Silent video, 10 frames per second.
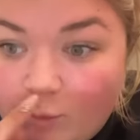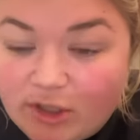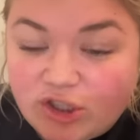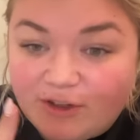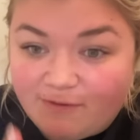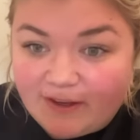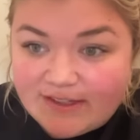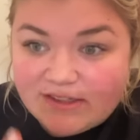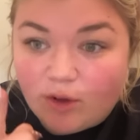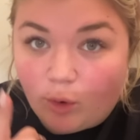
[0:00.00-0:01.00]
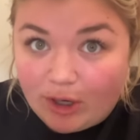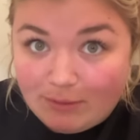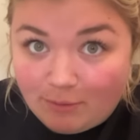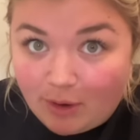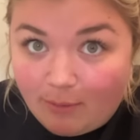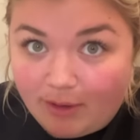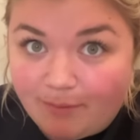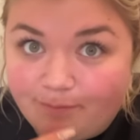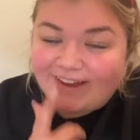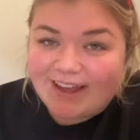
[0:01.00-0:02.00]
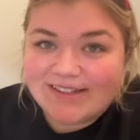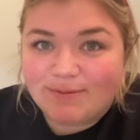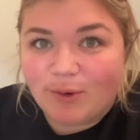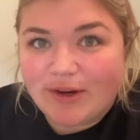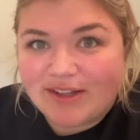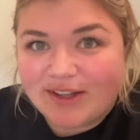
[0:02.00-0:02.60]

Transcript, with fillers: which could fix the ornament problem. I guess I'm going to